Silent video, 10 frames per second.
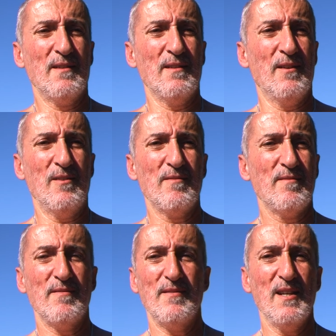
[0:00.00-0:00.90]
you know,
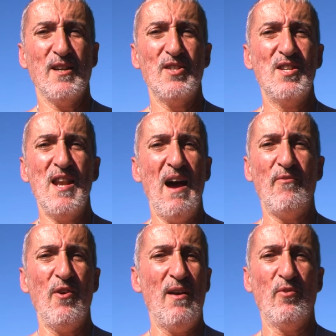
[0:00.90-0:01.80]
it could
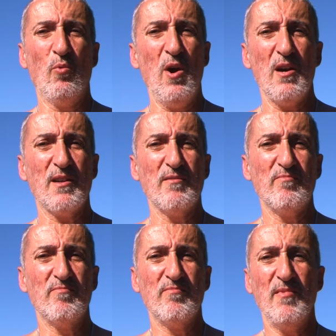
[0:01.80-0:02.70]
never ever work,
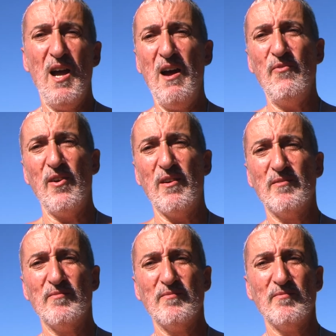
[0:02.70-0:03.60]
ever,
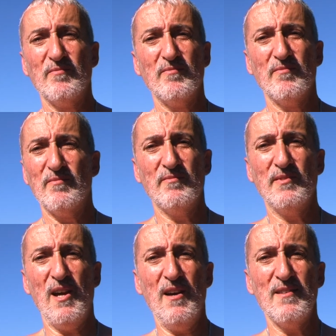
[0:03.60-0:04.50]

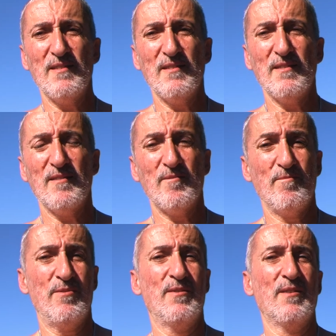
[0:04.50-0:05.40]
okay?
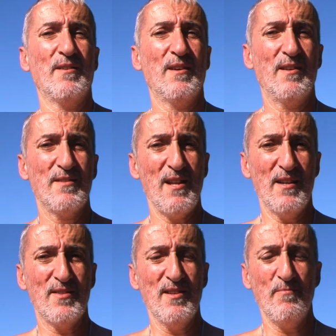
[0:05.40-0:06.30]
It's
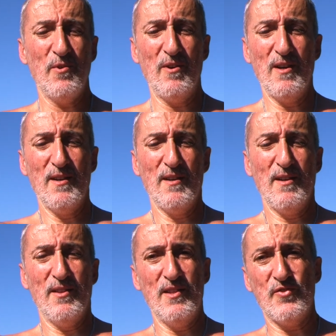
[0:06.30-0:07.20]
that simple.
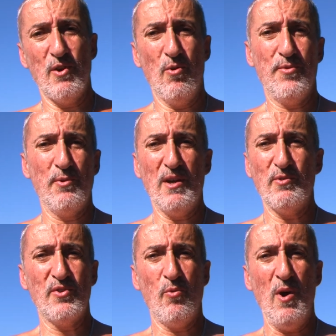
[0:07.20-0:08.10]
They say, oh,
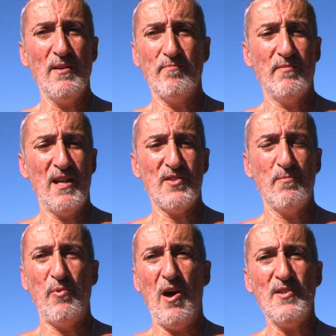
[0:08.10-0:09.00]
300-to-1, that's
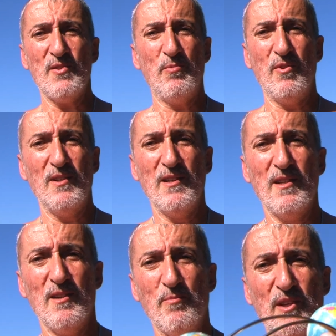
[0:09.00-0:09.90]
impossible.
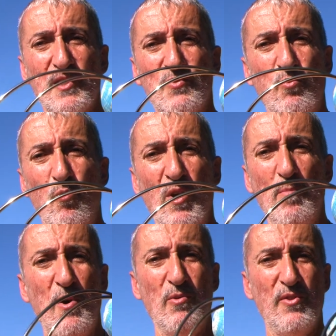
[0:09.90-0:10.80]
Because what
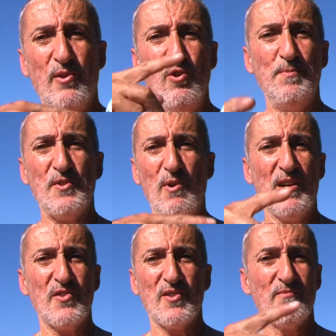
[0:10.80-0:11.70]
about the hoop
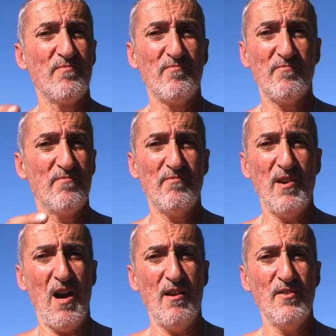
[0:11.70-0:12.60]
stress?
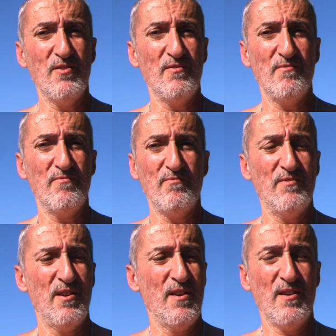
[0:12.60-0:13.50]
How are you
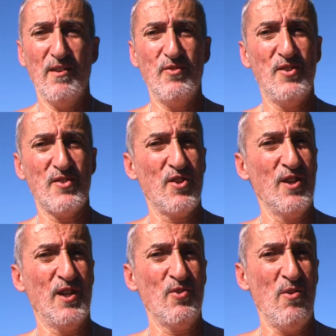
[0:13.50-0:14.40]
just going
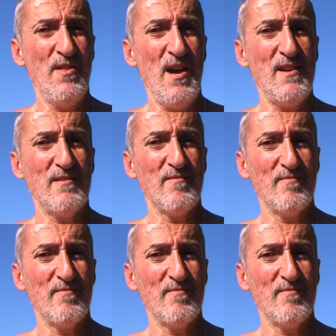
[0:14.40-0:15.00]
to ignore that?